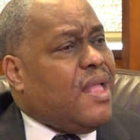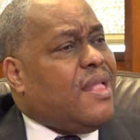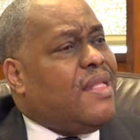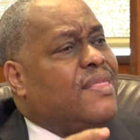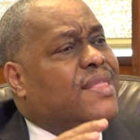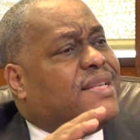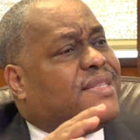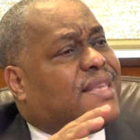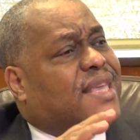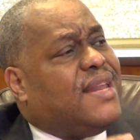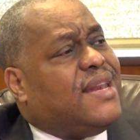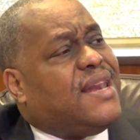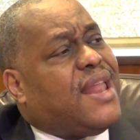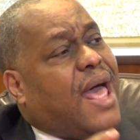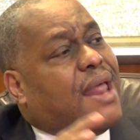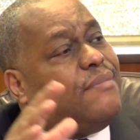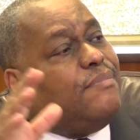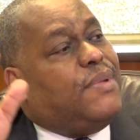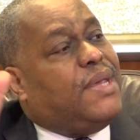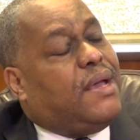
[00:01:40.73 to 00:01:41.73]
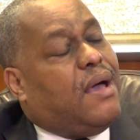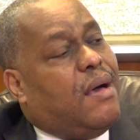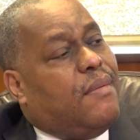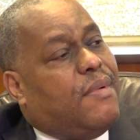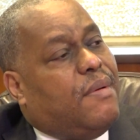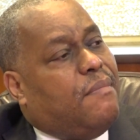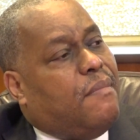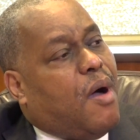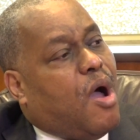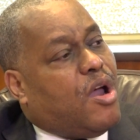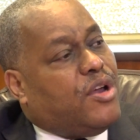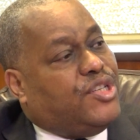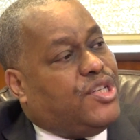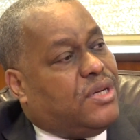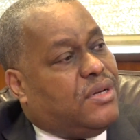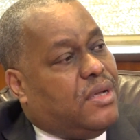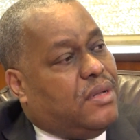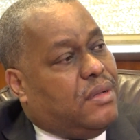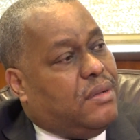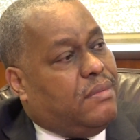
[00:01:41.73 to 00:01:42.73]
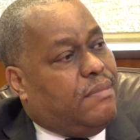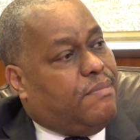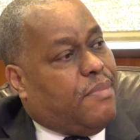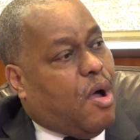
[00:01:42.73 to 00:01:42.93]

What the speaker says: This cannot become a marginal